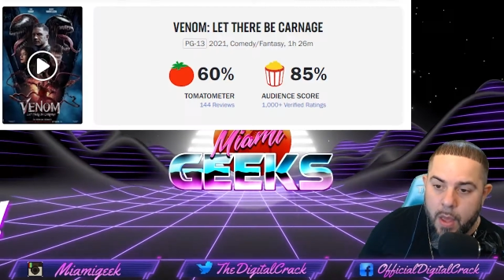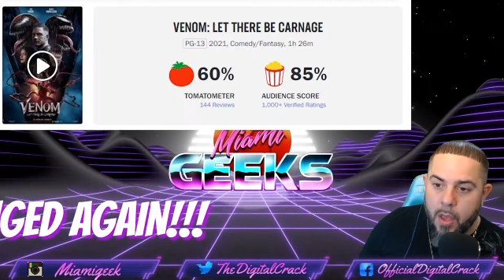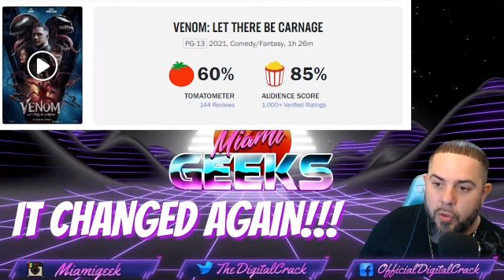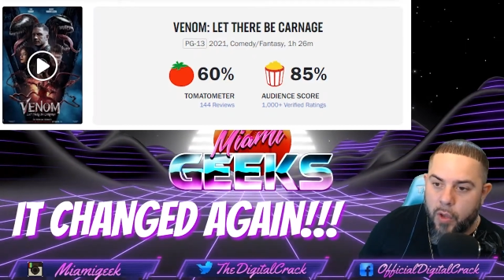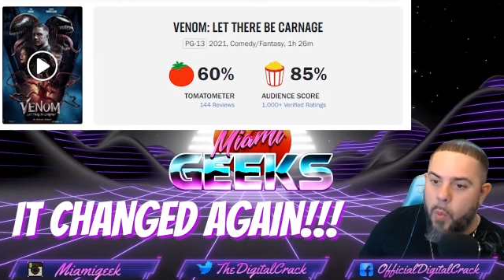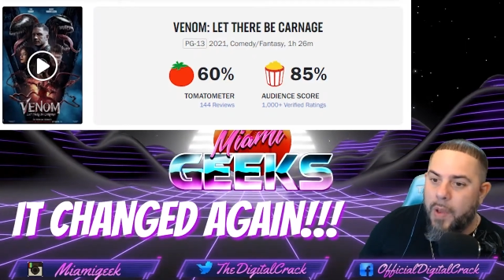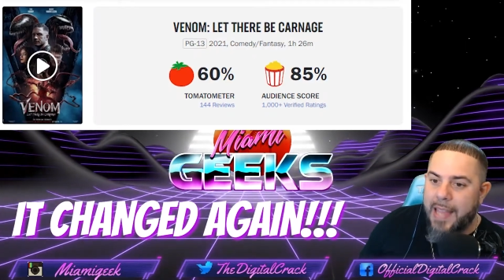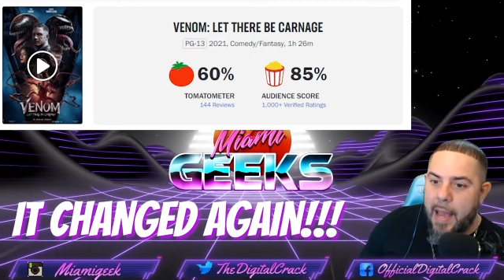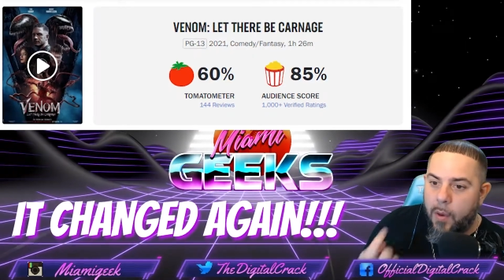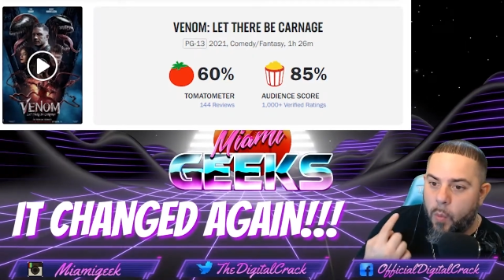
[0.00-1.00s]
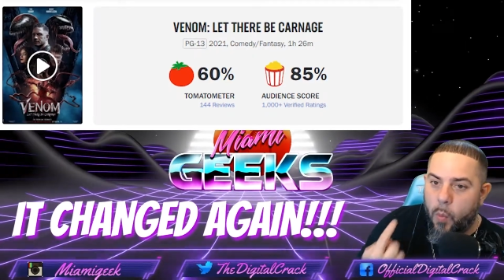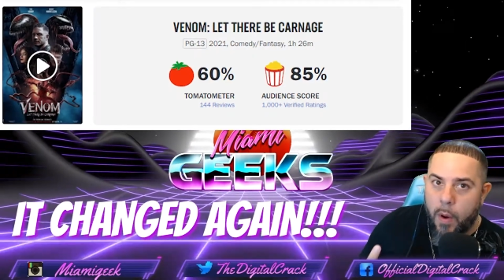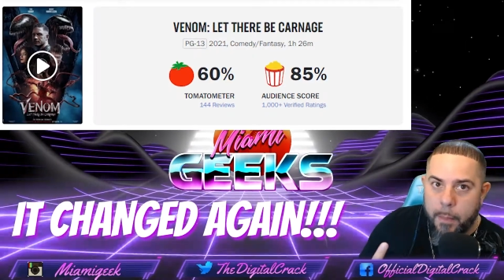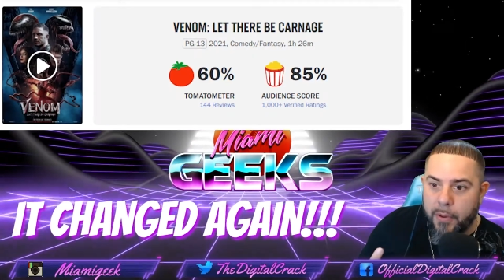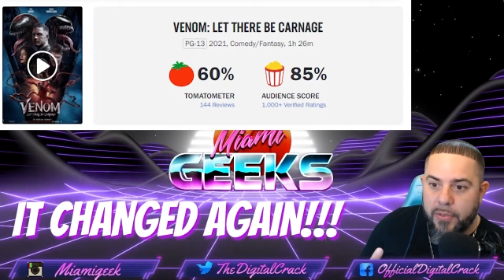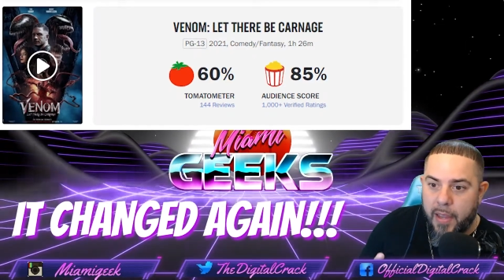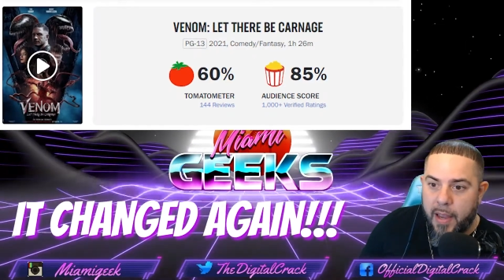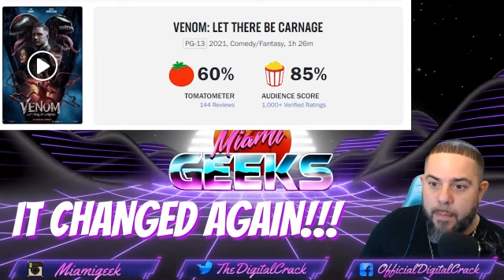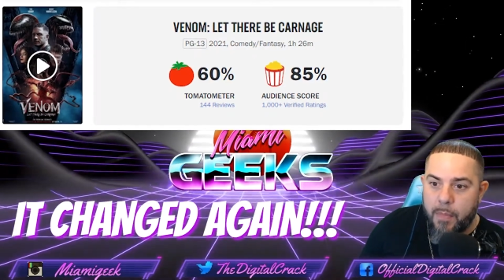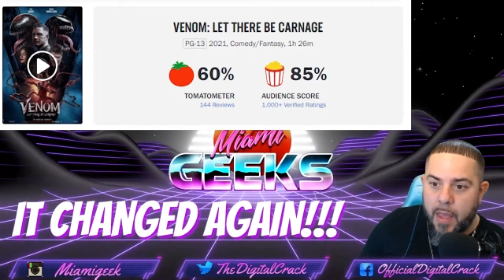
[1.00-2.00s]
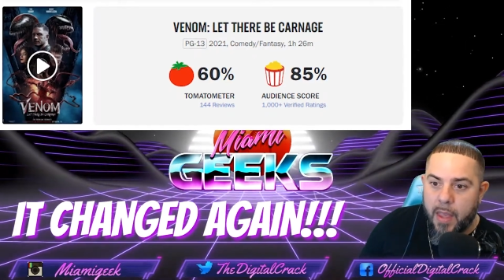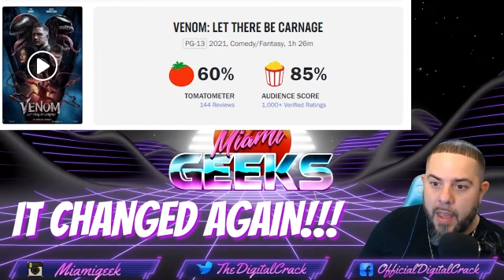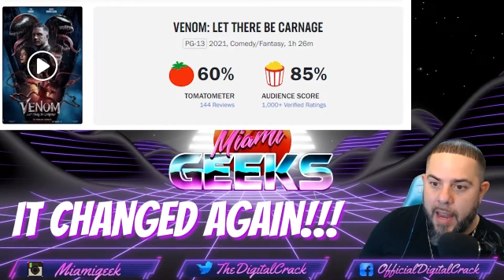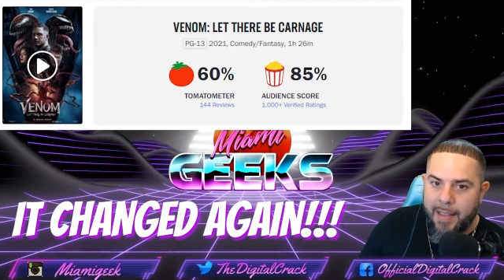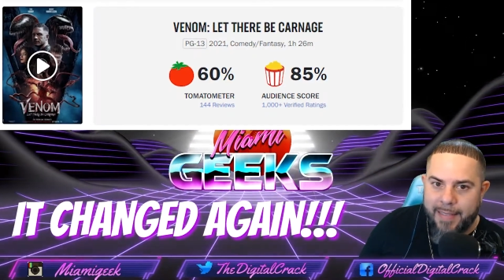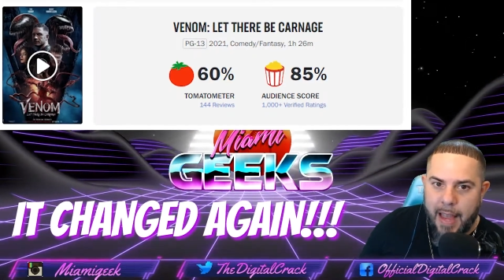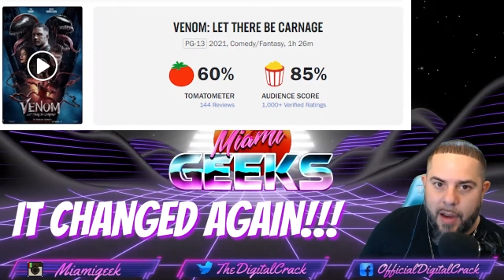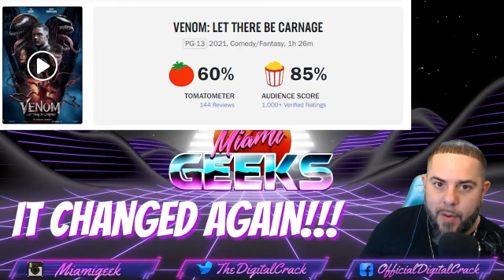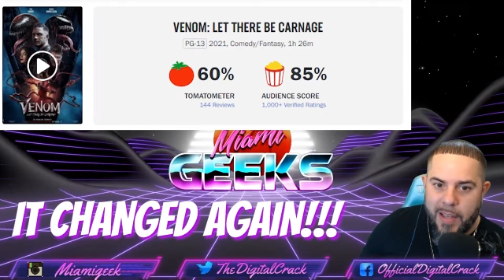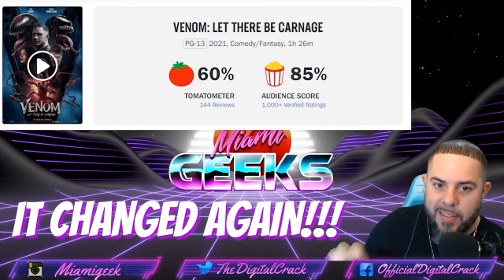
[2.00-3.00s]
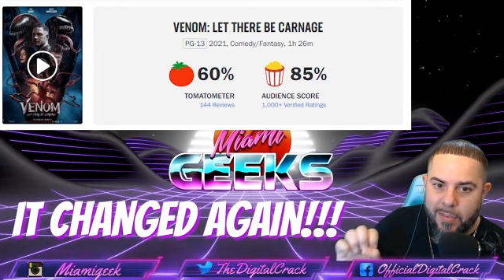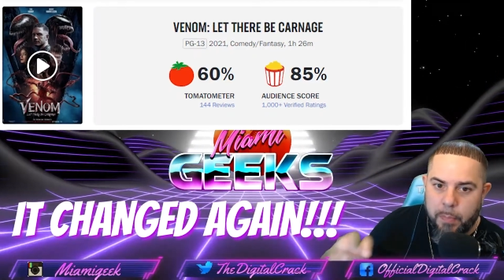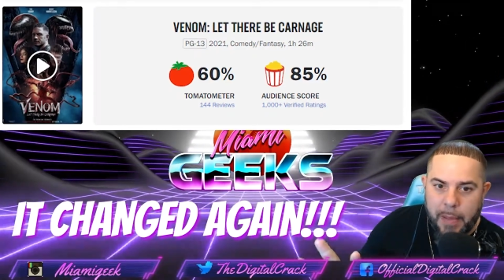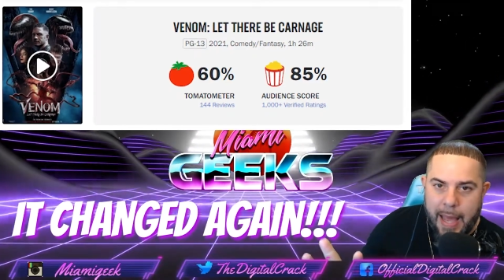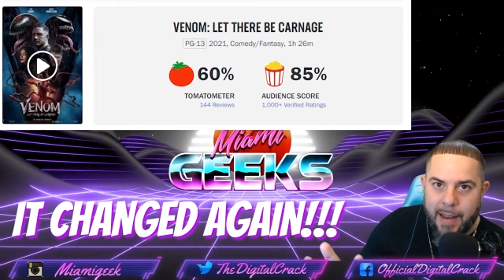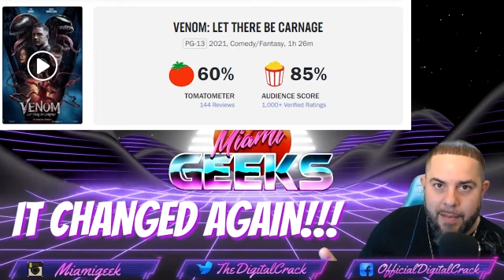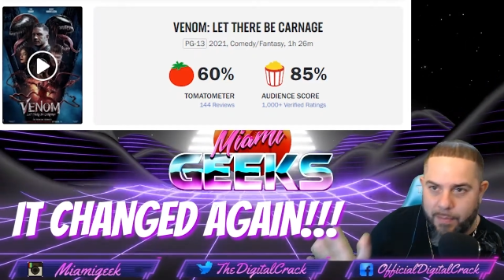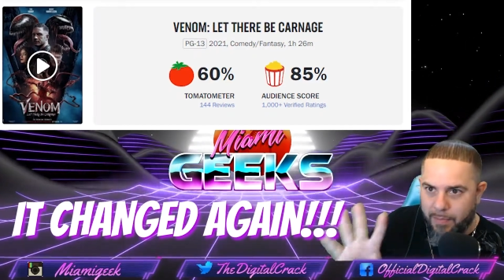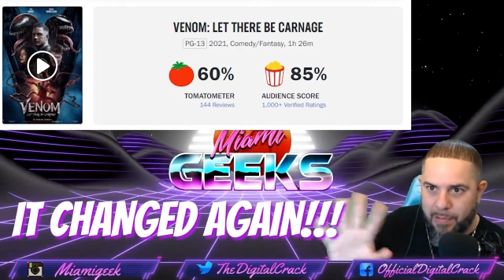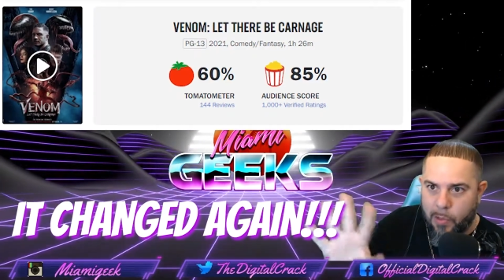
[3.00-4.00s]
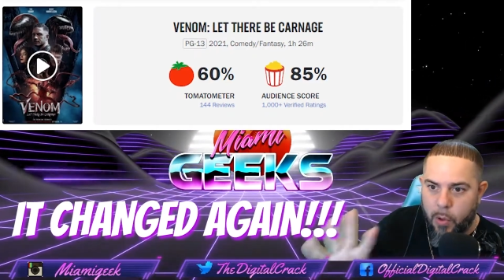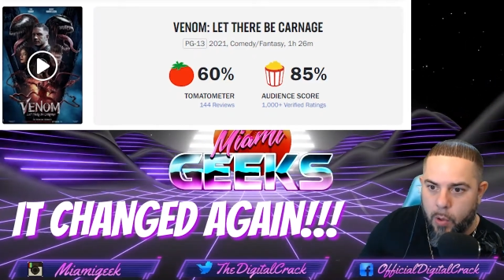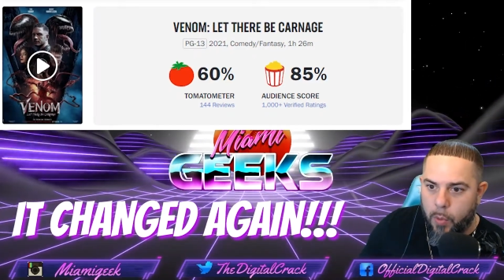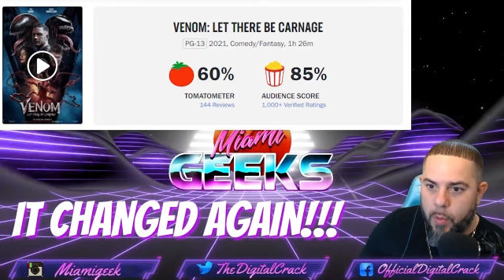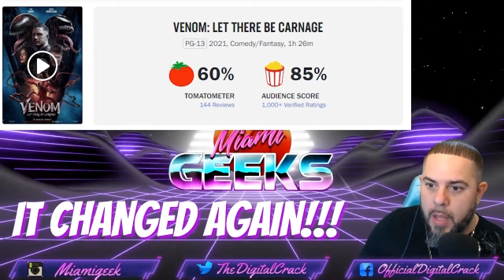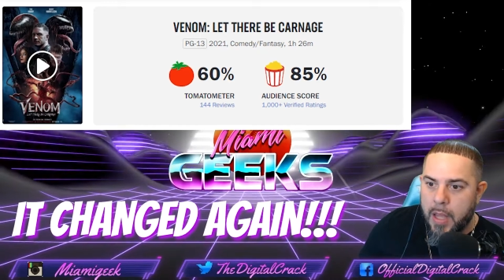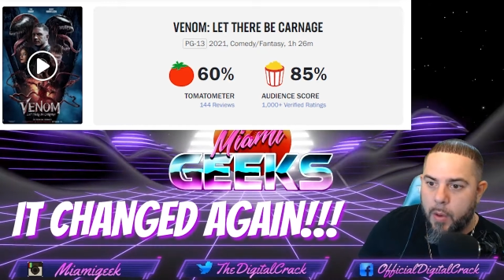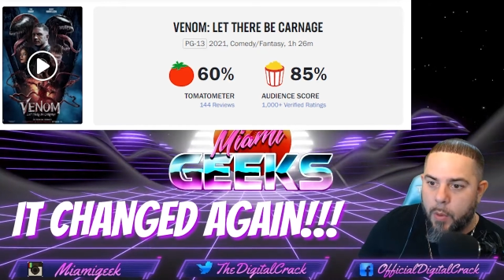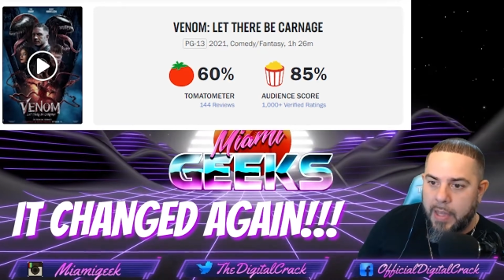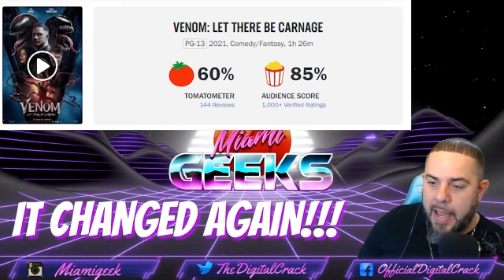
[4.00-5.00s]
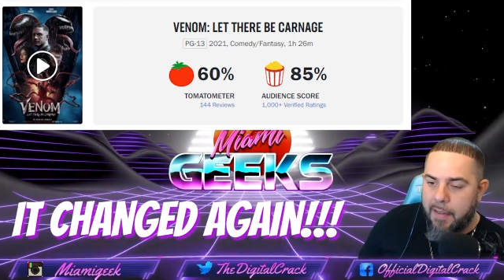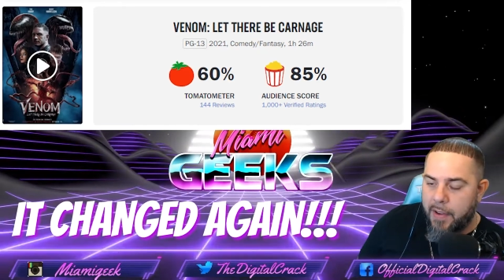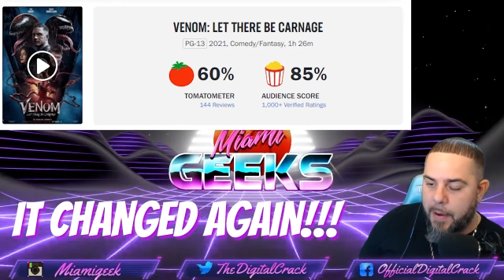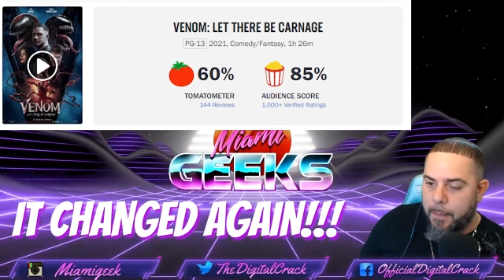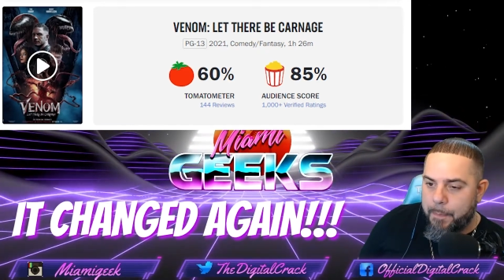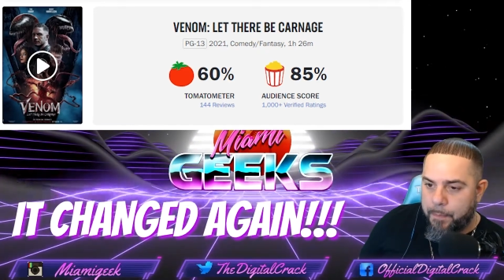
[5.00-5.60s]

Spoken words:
so it went down 1%, and it's that green splat logo what they have here.